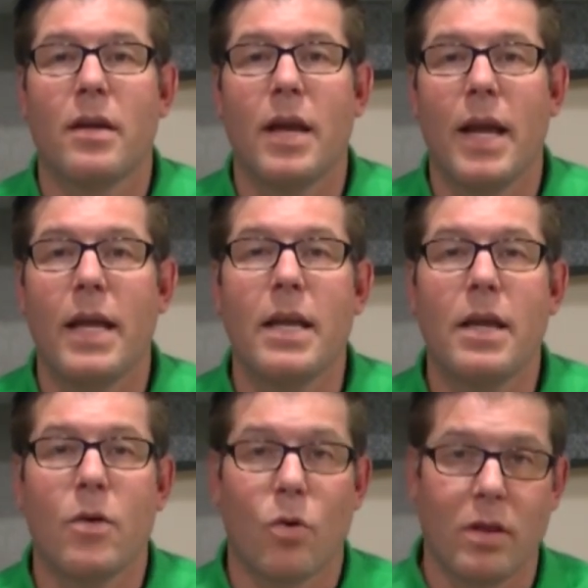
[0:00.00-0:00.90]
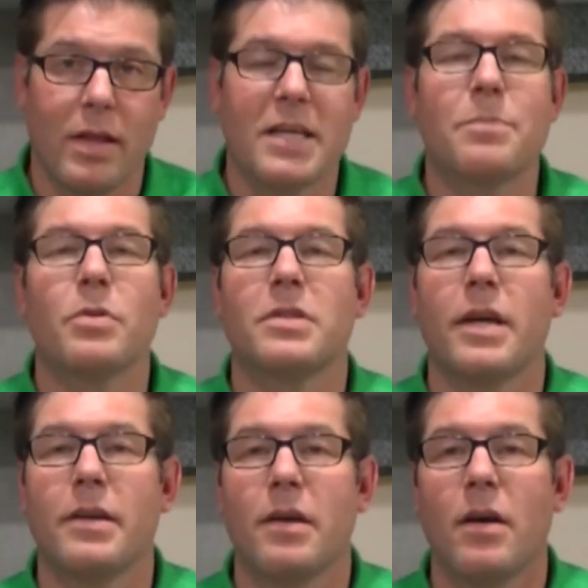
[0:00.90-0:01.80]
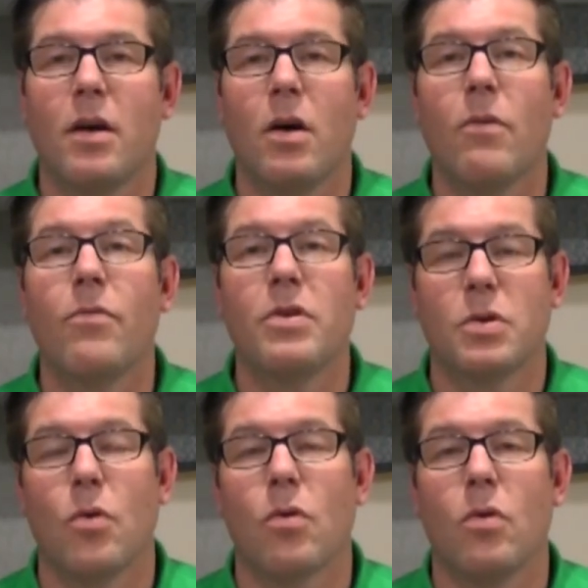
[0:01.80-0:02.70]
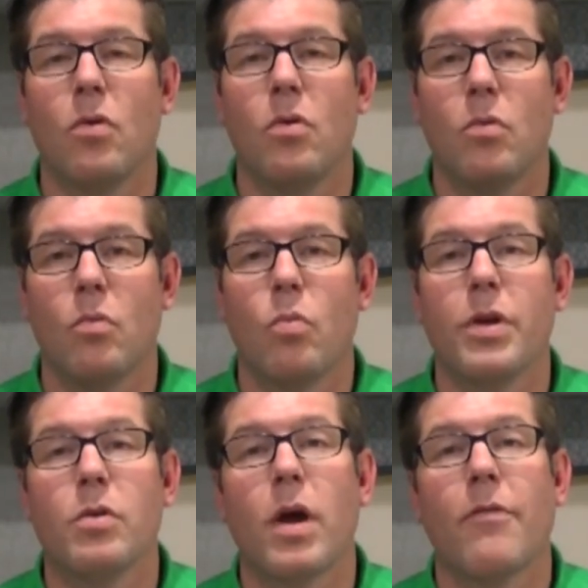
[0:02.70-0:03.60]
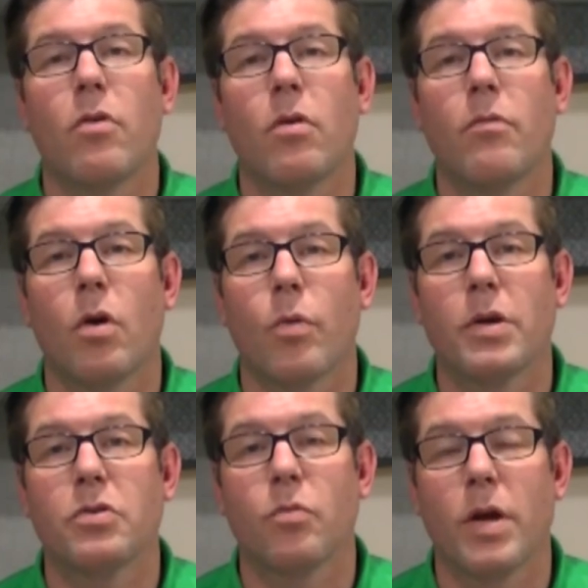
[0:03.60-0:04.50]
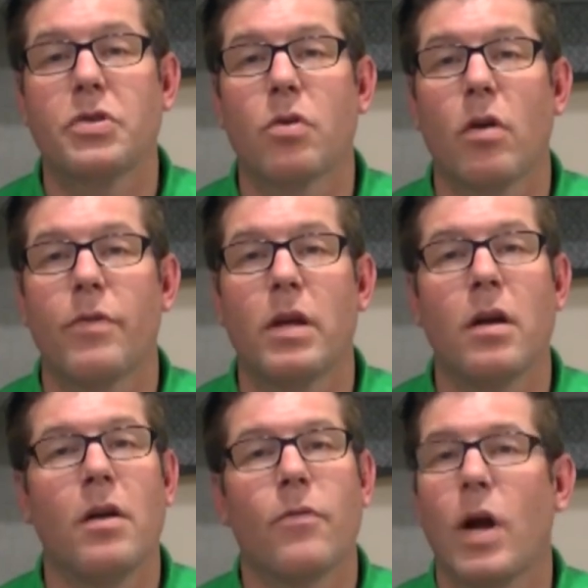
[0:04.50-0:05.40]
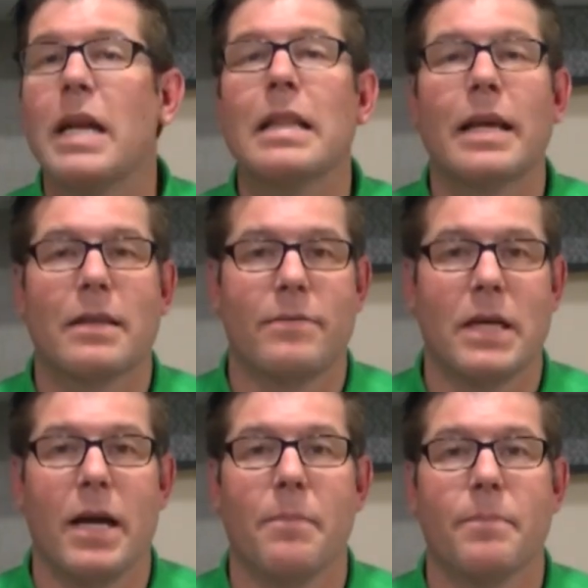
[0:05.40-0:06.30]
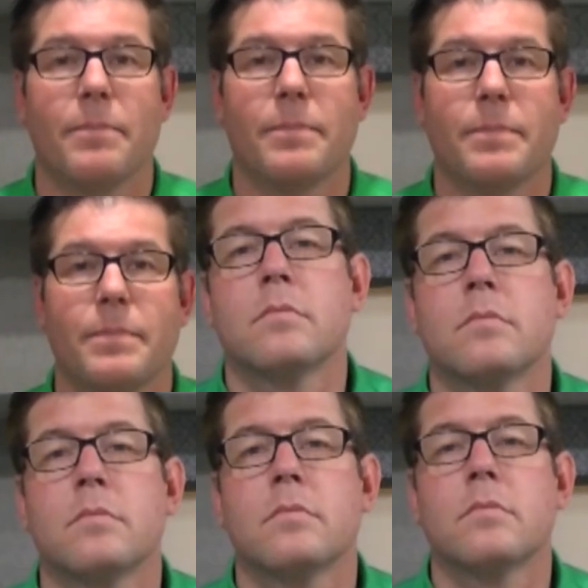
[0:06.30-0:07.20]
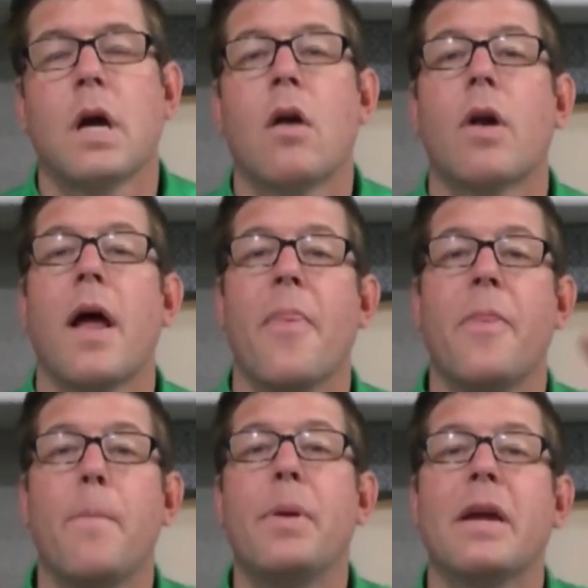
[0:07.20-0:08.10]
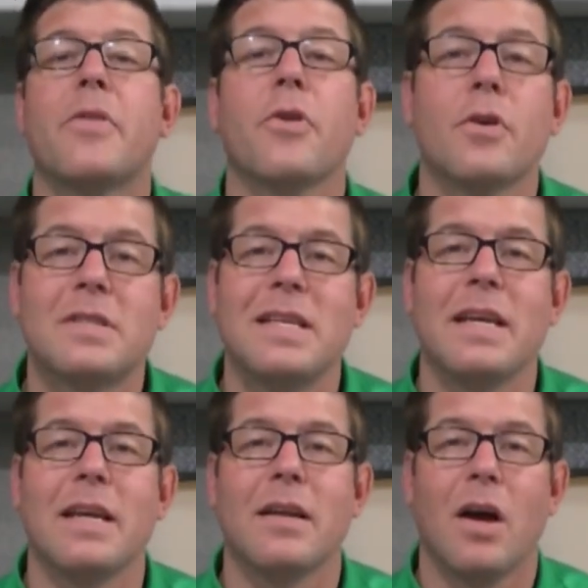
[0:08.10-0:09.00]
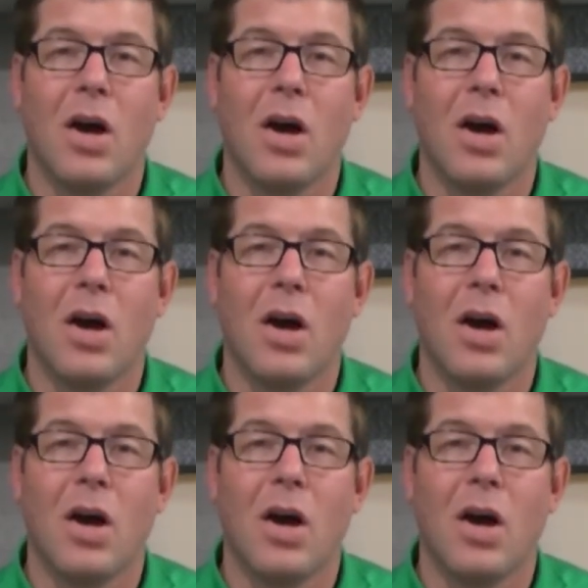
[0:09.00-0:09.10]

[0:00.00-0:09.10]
eighty or less percent of the total when you have a, a renter rent your R V for any length of time. All right, the big thirteen,